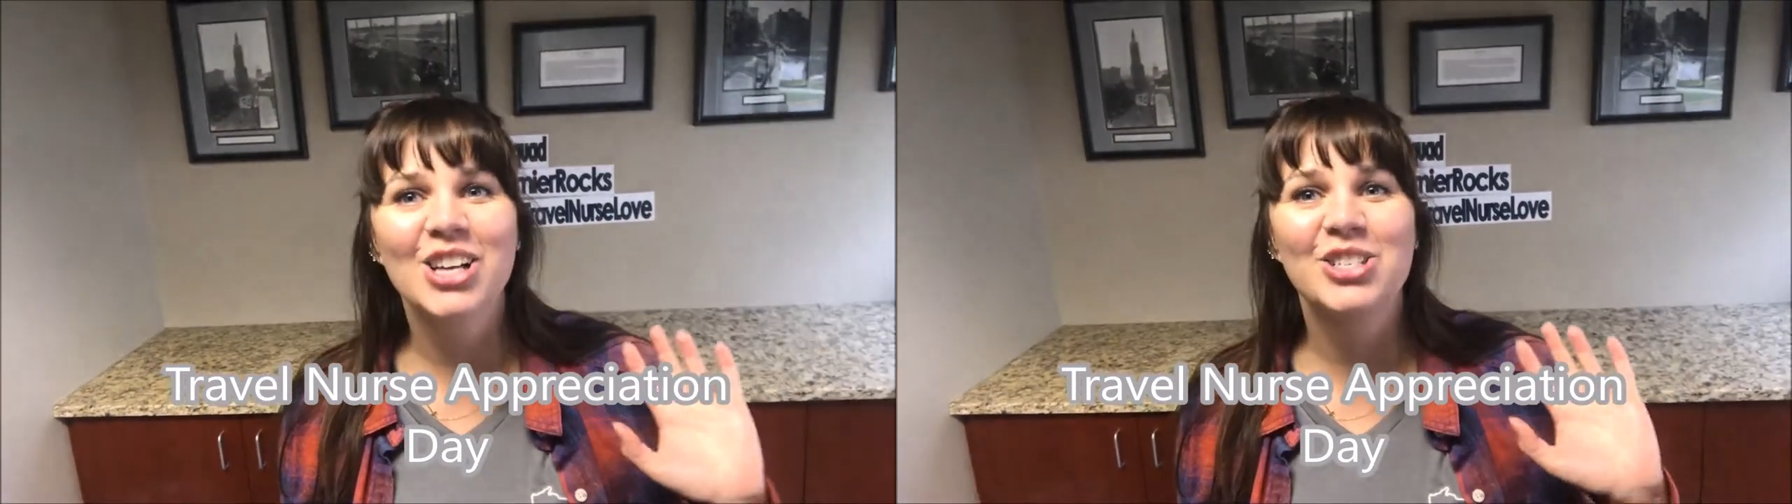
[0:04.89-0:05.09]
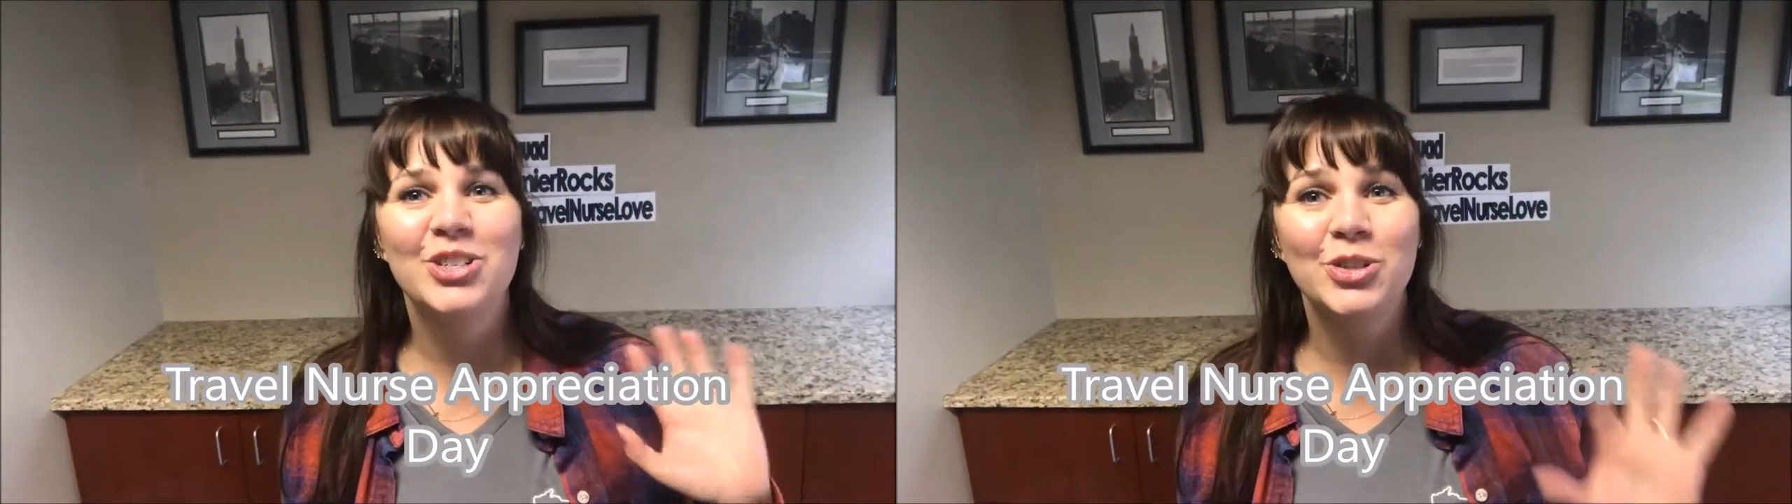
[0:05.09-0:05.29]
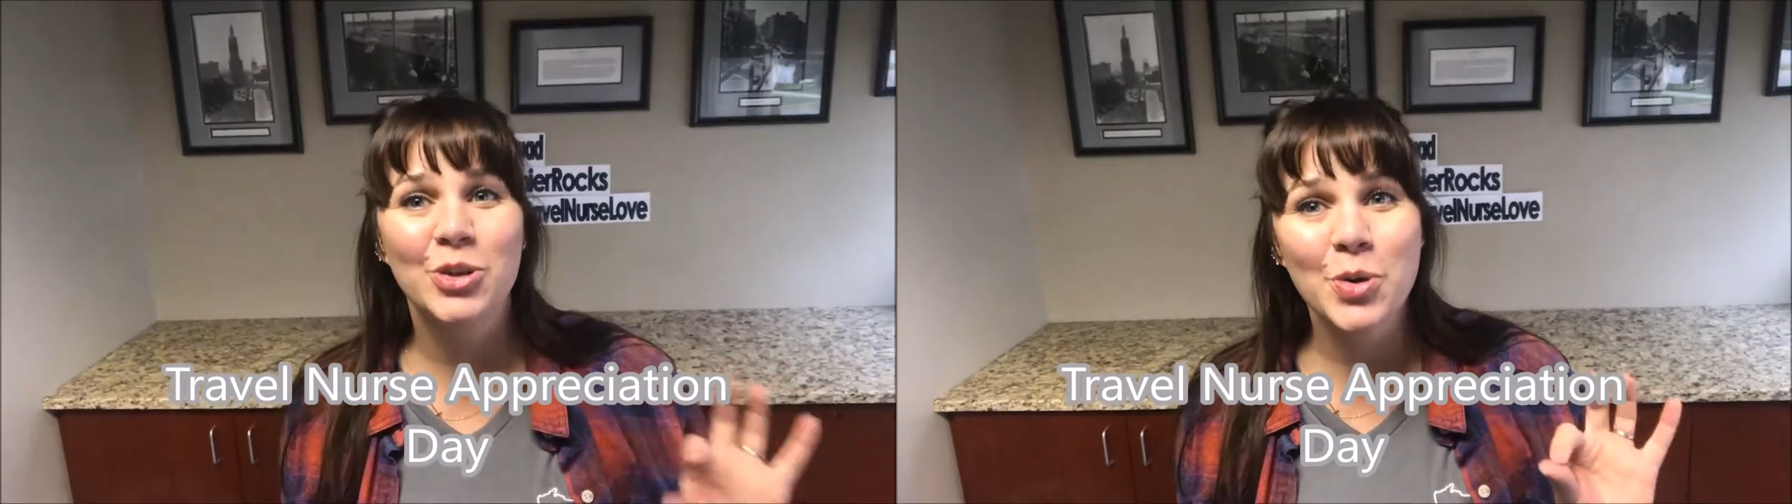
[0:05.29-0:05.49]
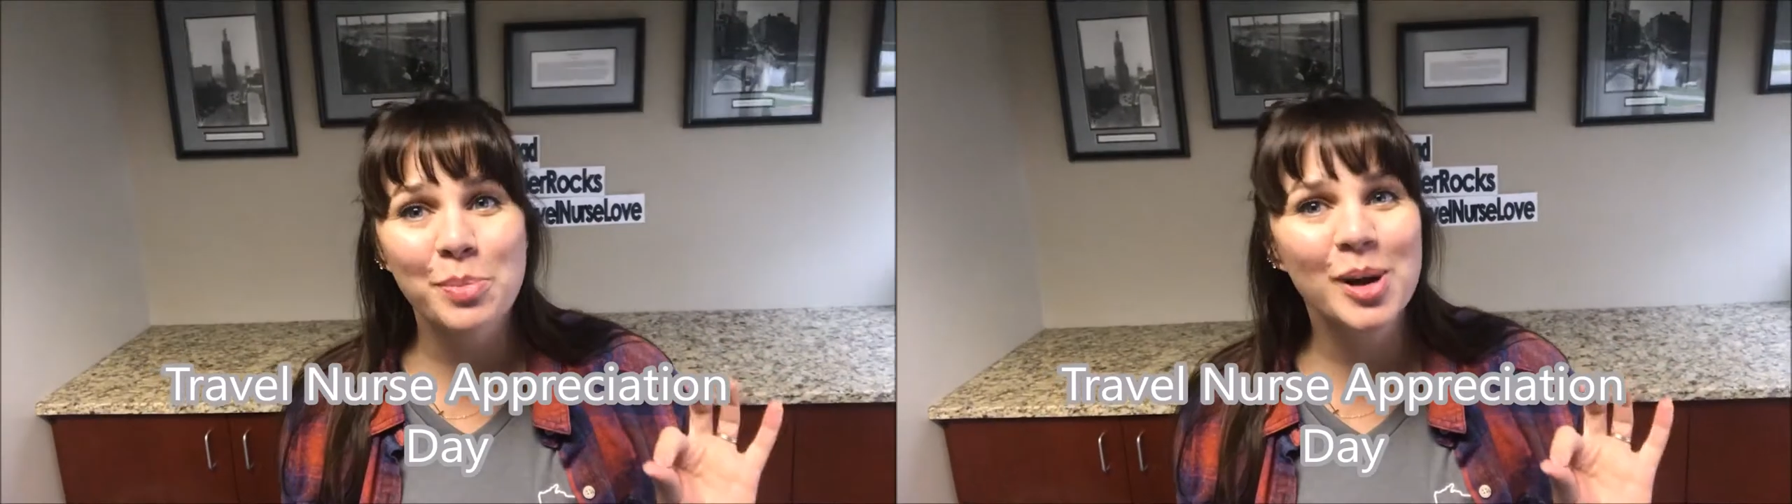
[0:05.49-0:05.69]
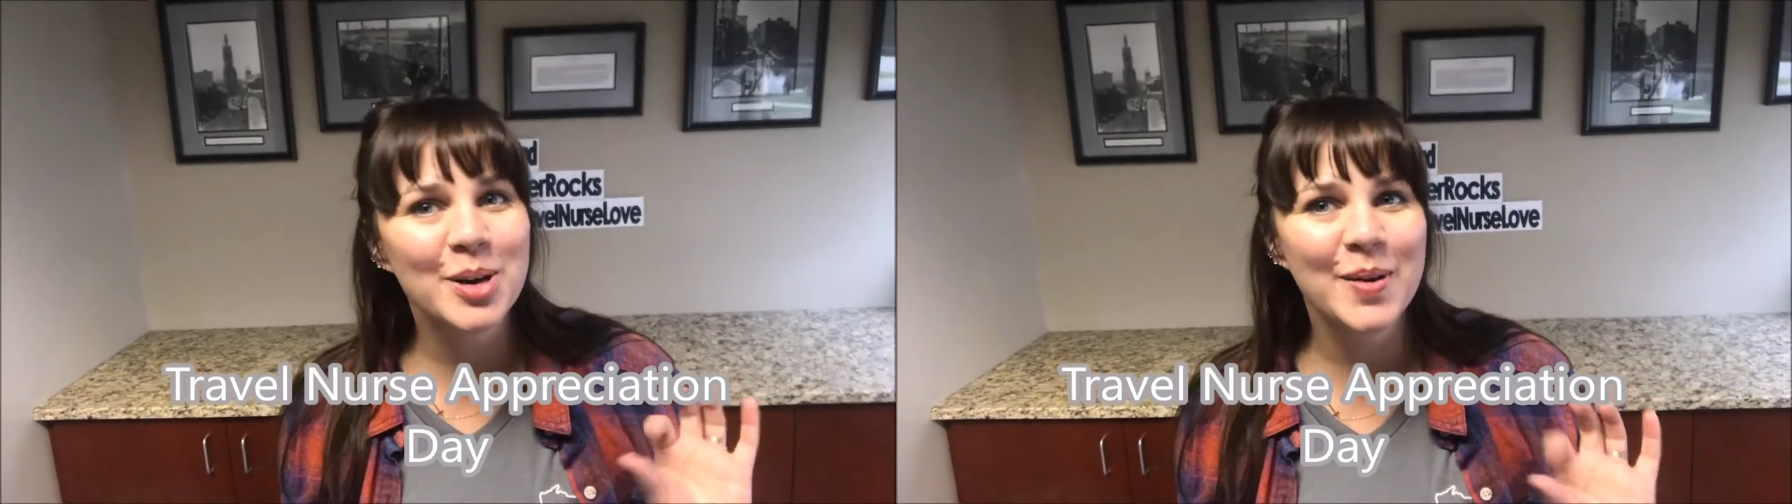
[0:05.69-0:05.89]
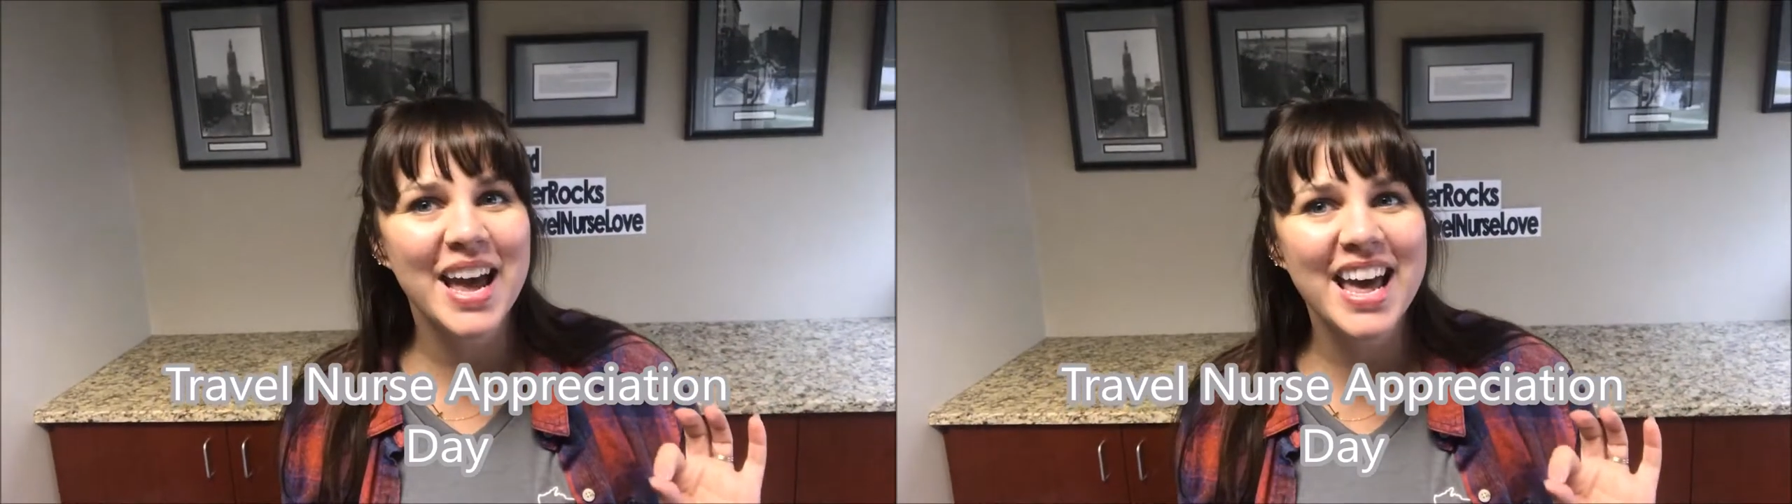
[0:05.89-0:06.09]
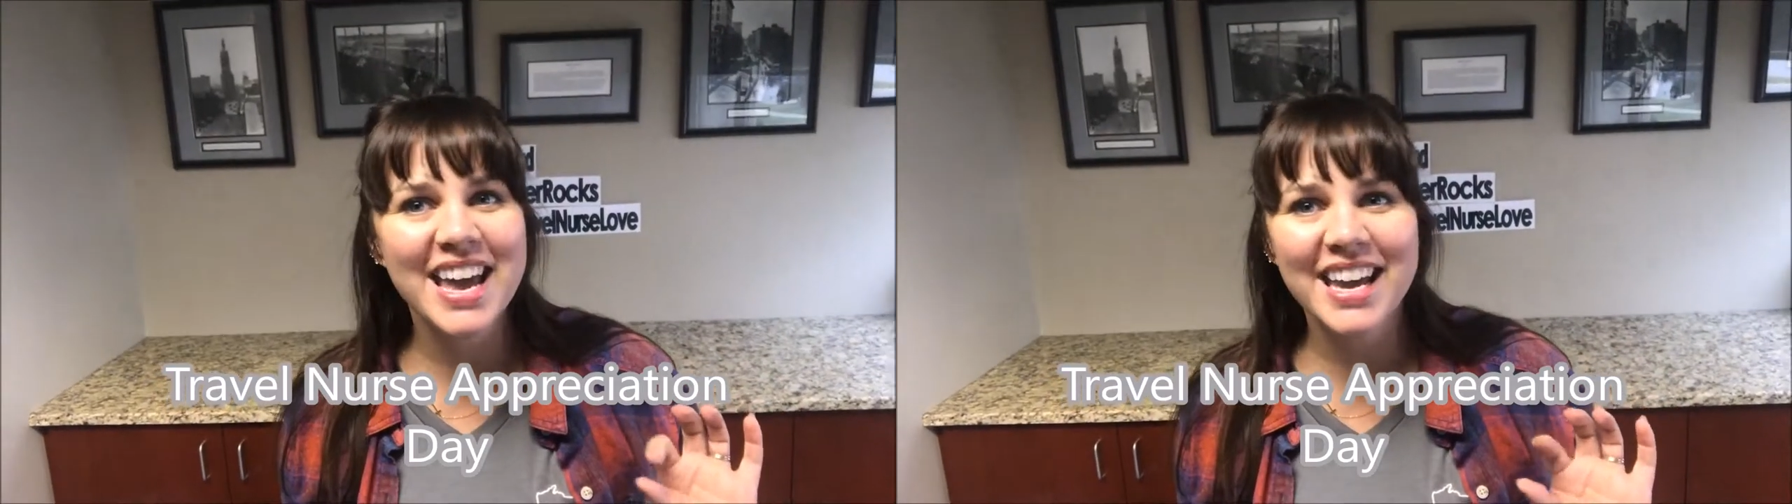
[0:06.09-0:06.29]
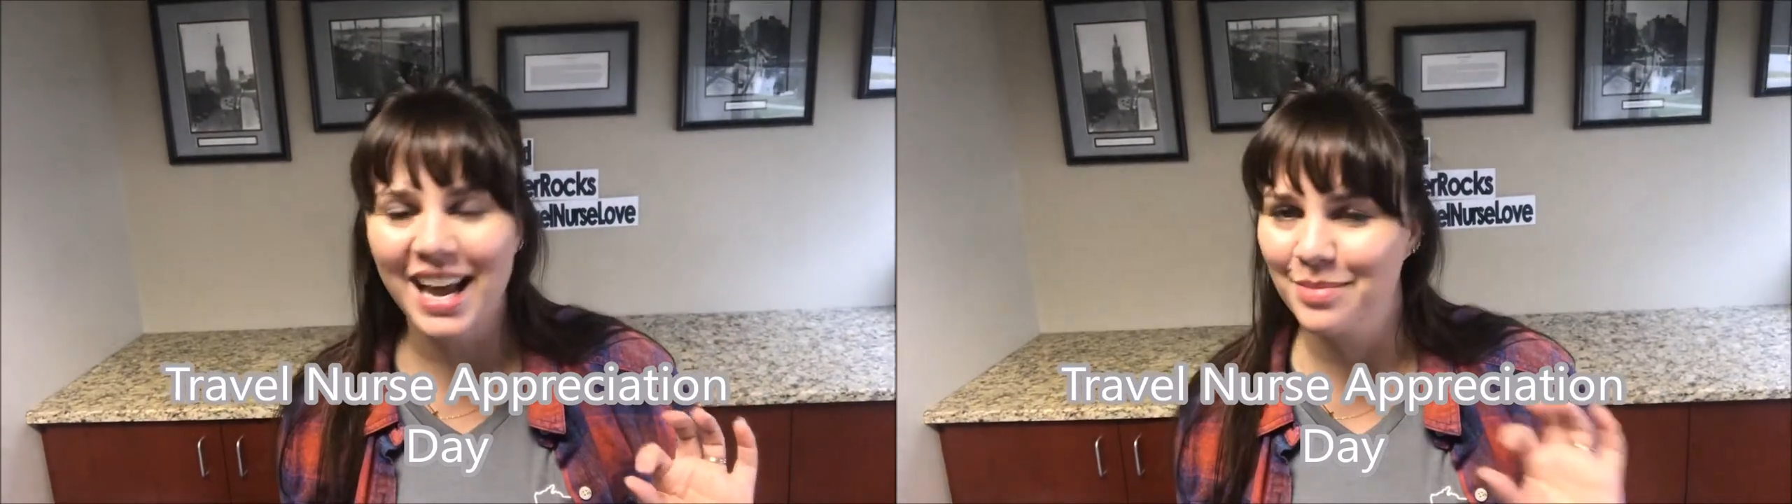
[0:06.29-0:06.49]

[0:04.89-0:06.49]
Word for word: super quick.